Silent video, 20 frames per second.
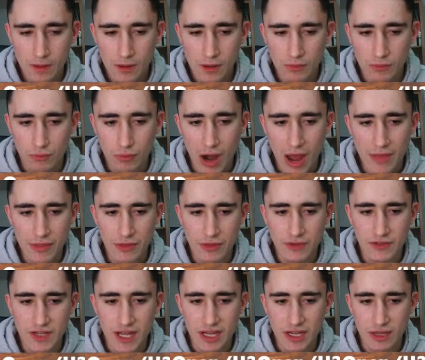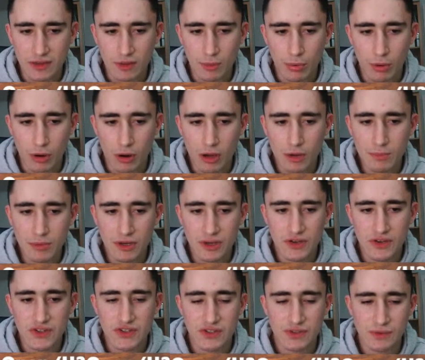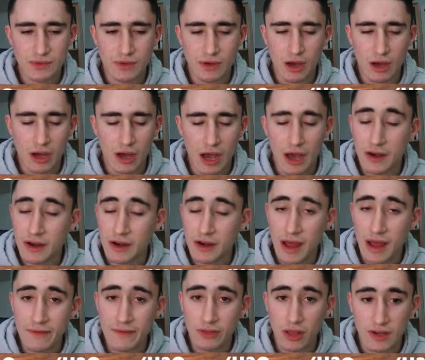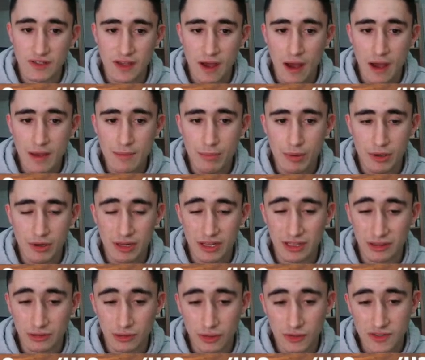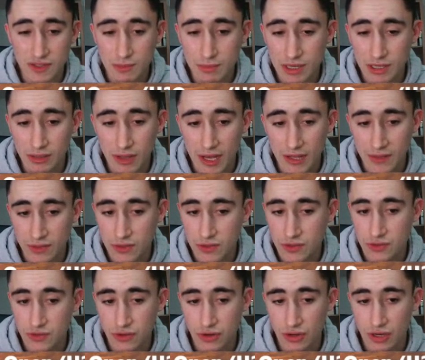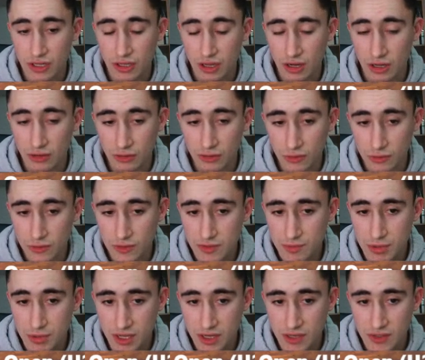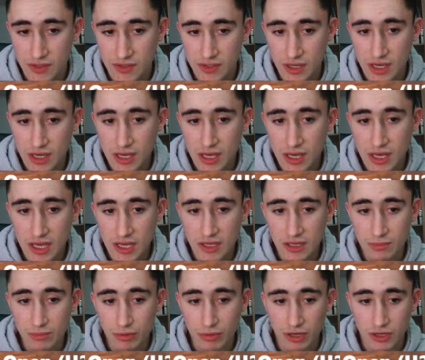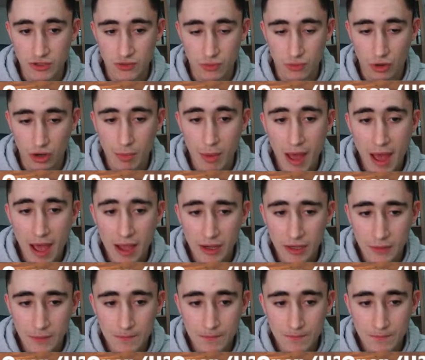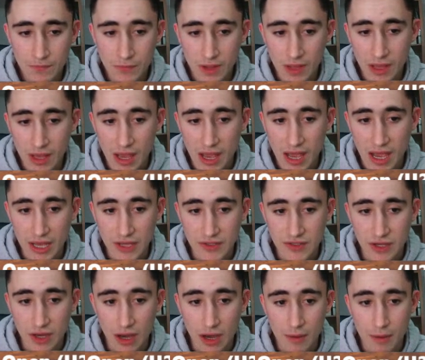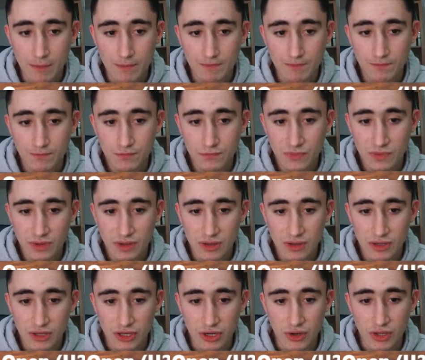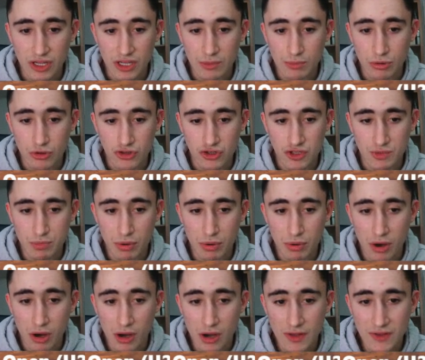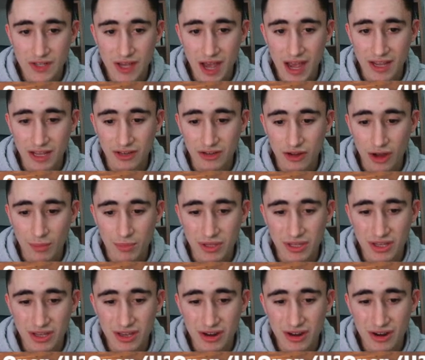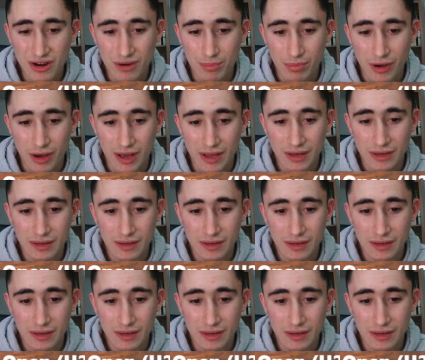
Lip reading: rather than taking the pawn, because I didn't have a lot of time, but it looked to me like this was already going to lose because he can bring his rook back, and you know, he can push his pawns. I can come here, but